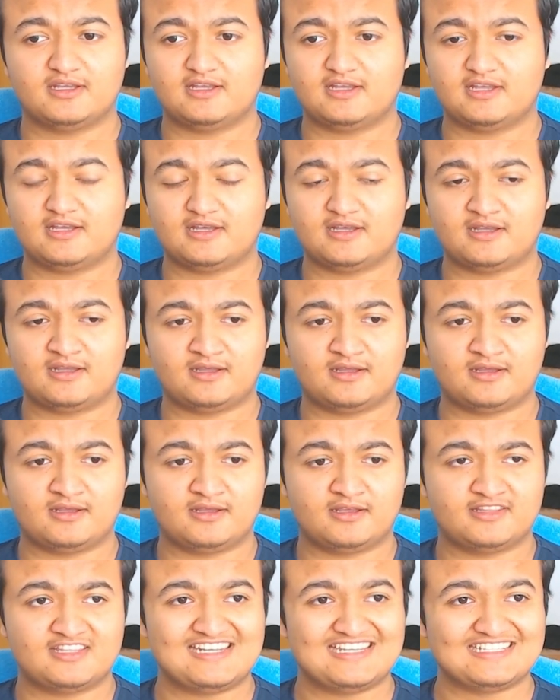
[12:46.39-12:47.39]

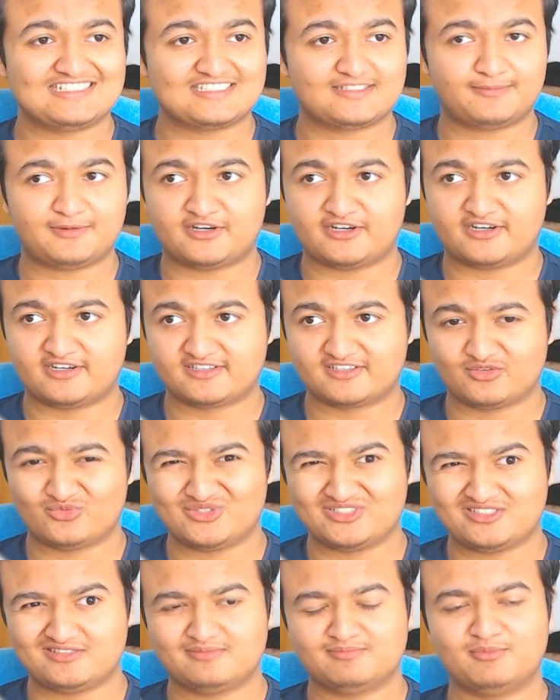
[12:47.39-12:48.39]
The next part,
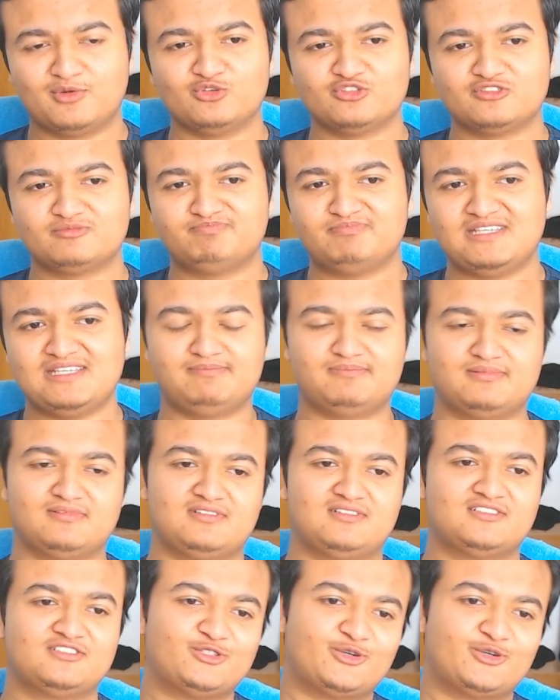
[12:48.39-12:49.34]
which most people